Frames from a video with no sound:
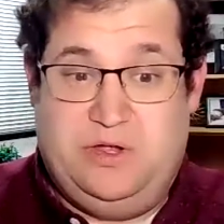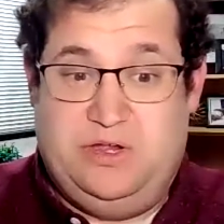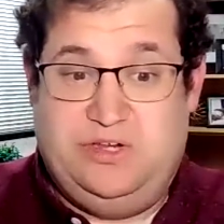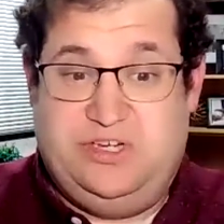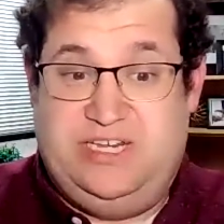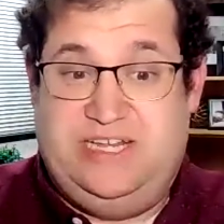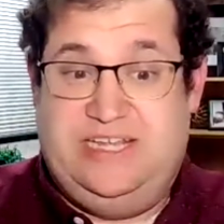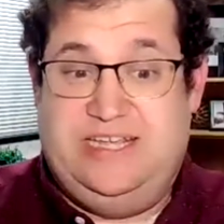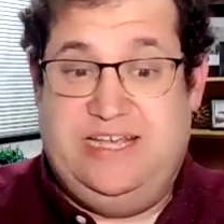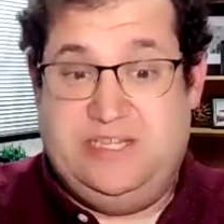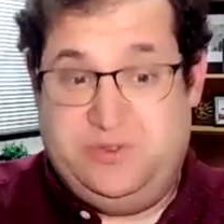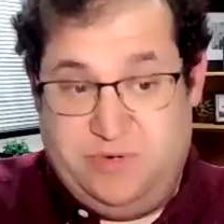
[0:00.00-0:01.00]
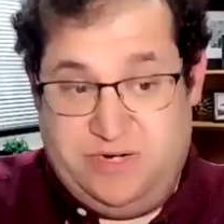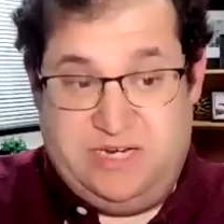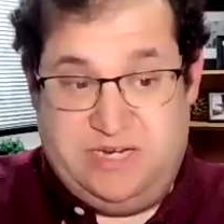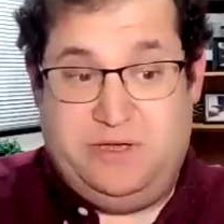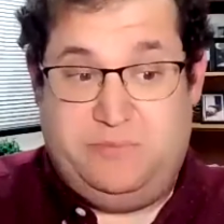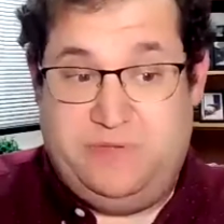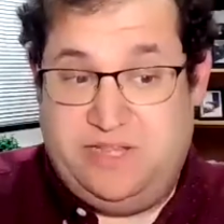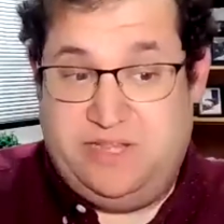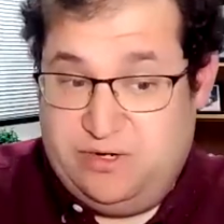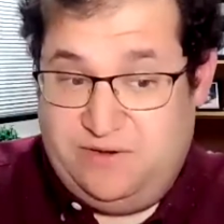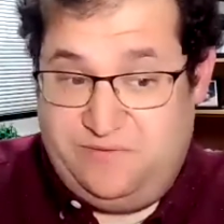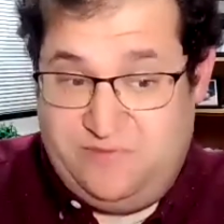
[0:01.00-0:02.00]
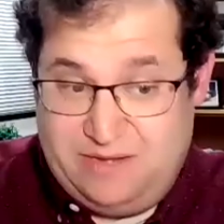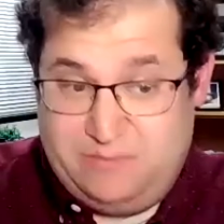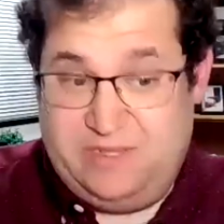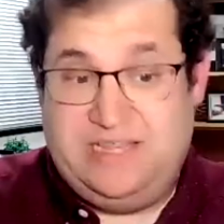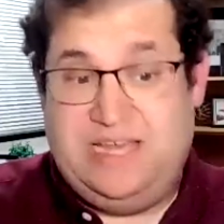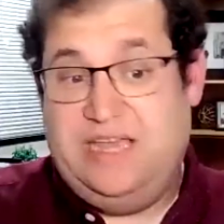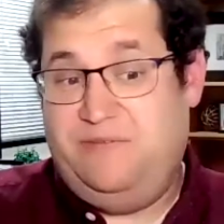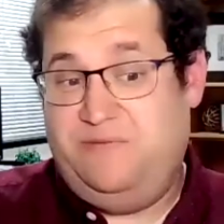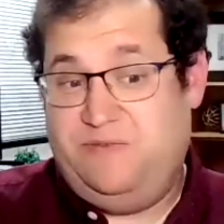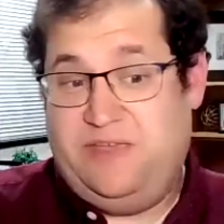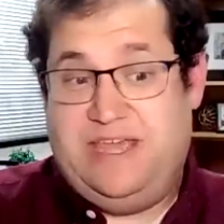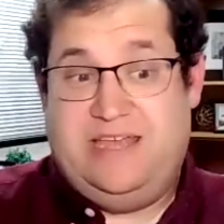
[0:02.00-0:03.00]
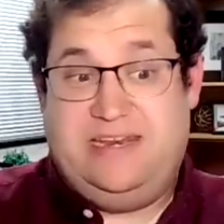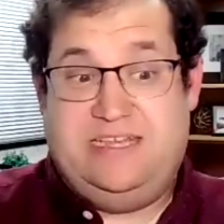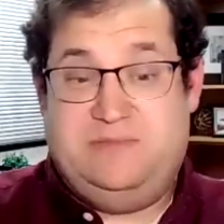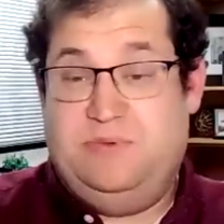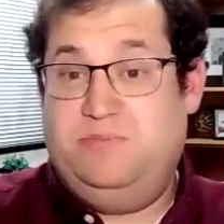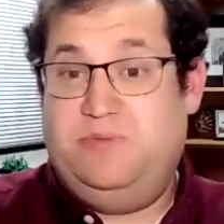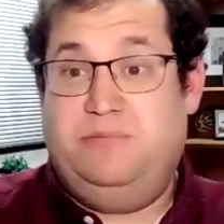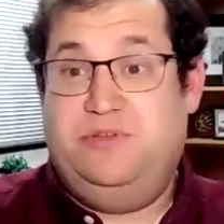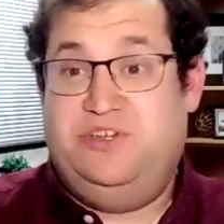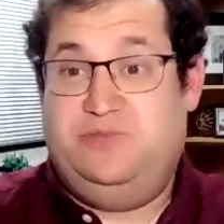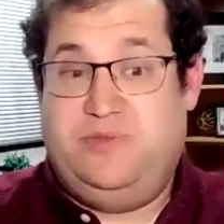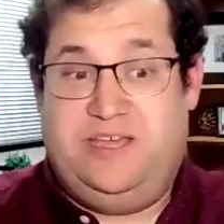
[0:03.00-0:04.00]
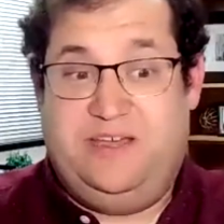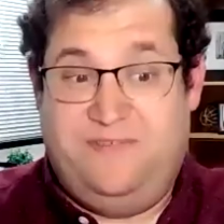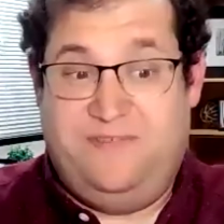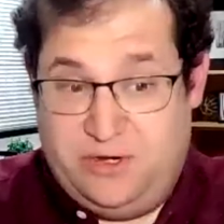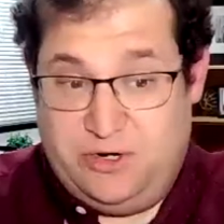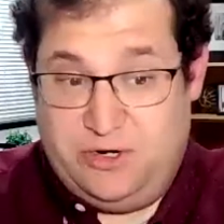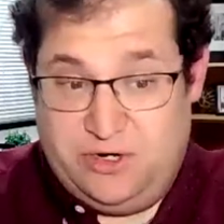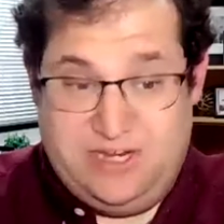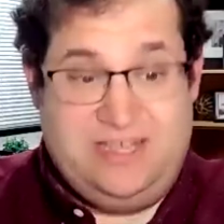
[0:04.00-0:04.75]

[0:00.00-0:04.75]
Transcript: She has written about military family life and has been published by Kveller,